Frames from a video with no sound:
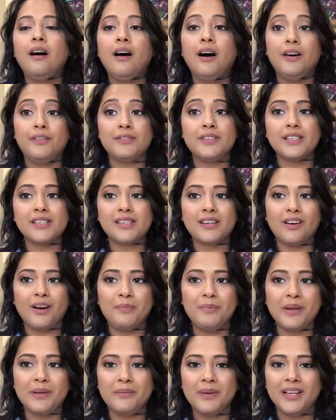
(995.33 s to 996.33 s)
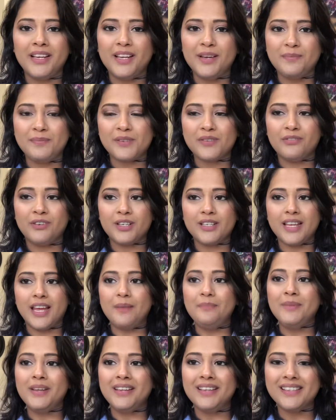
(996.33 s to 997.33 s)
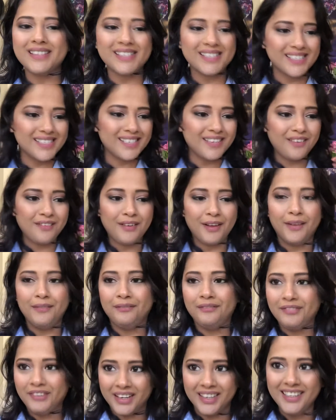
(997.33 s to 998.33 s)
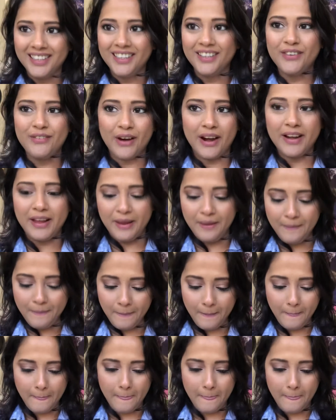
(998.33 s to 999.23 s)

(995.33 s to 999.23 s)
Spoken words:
After scrubbing my lips for 10 minutes, I'm finally ready